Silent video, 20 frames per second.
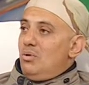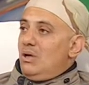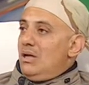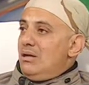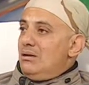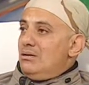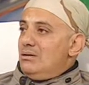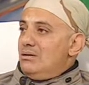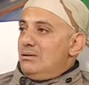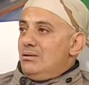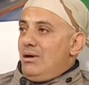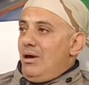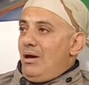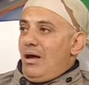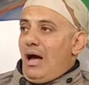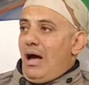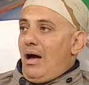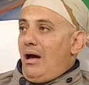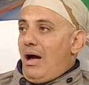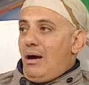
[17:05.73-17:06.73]
well, I,
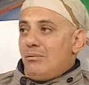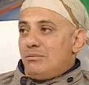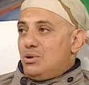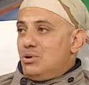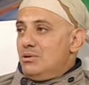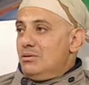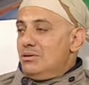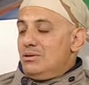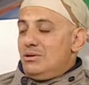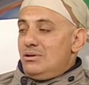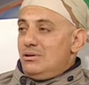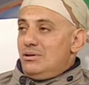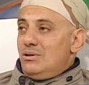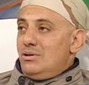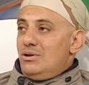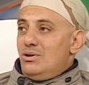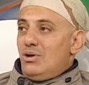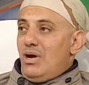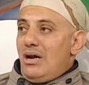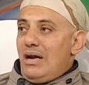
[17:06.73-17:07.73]
am sure you,
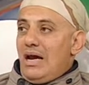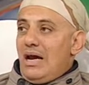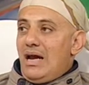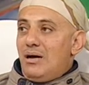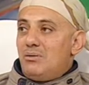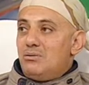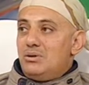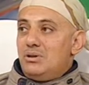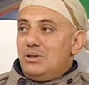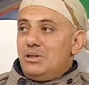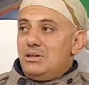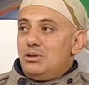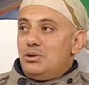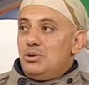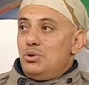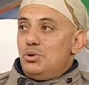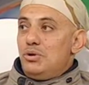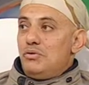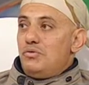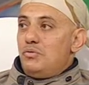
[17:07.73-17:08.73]
you, are not going to eat
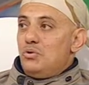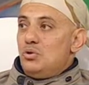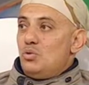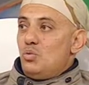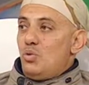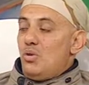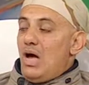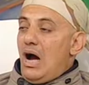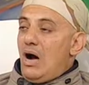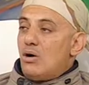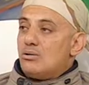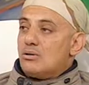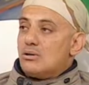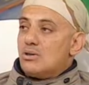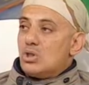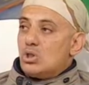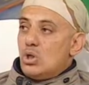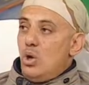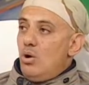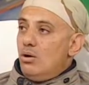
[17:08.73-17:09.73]
your food without
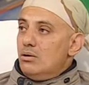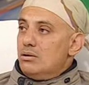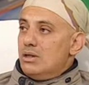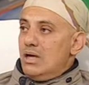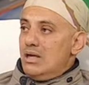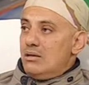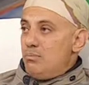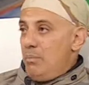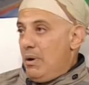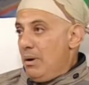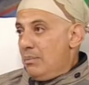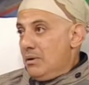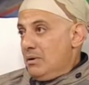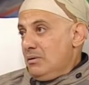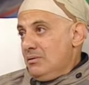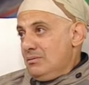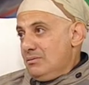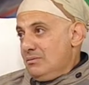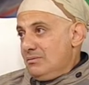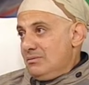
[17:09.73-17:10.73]
salt and pepper.
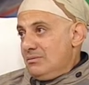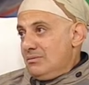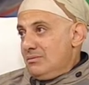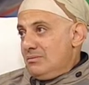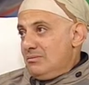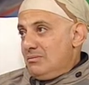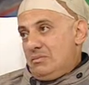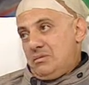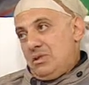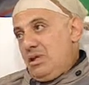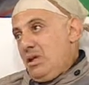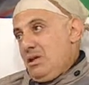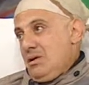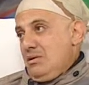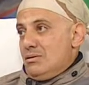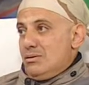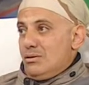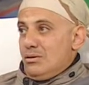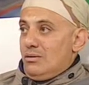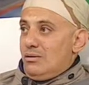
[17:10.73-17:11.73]
No. Yeah,
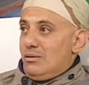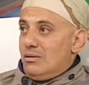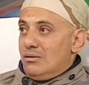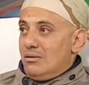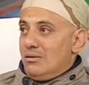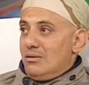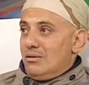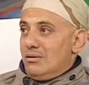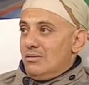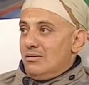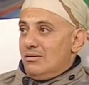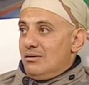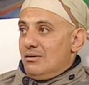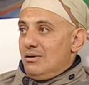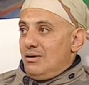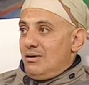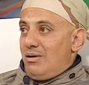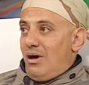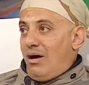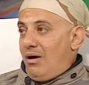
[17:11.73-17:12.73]
so. Okay.
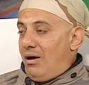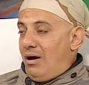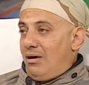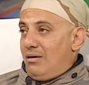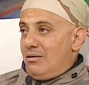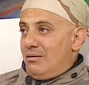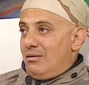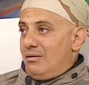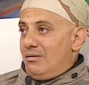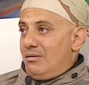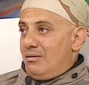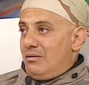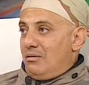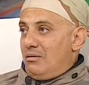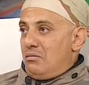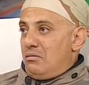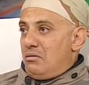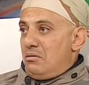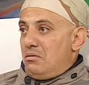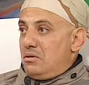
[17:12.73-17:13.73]
But uh, you did.
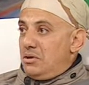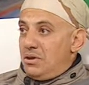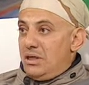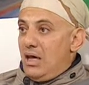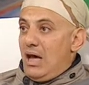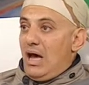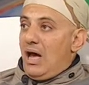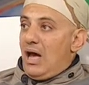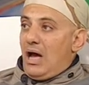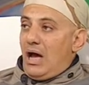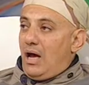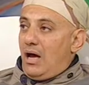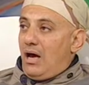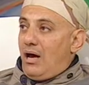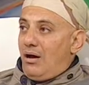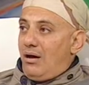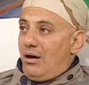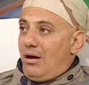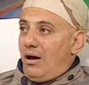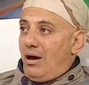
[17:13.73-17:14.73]
Yeah,
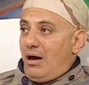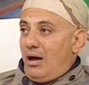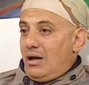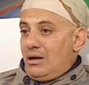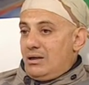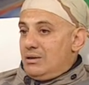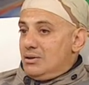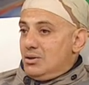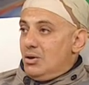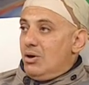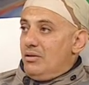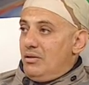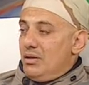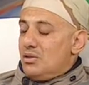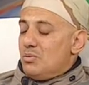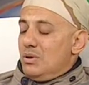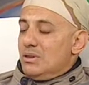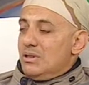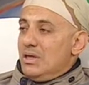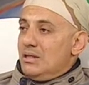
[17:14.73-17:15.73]
uh-huh. I, I, so this
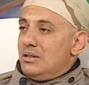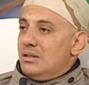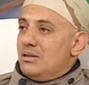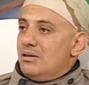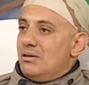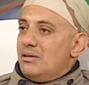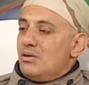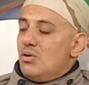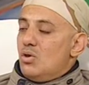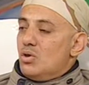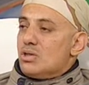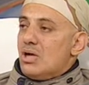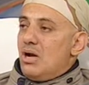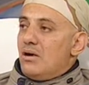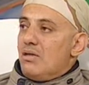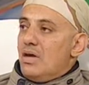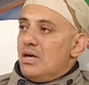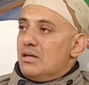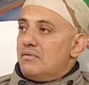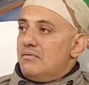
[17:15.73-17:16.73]
is what I did. those
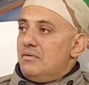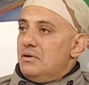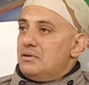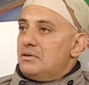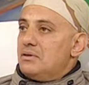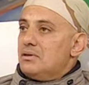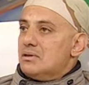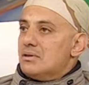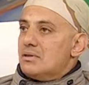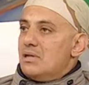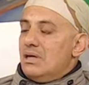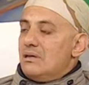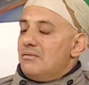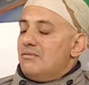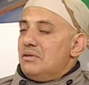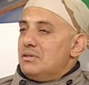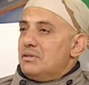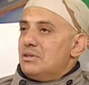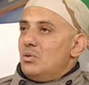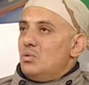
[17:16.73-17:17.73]
are the adventures, the
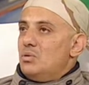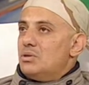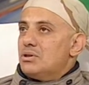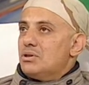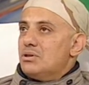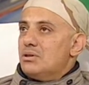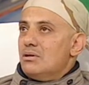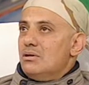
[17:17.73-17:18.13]
adventure which.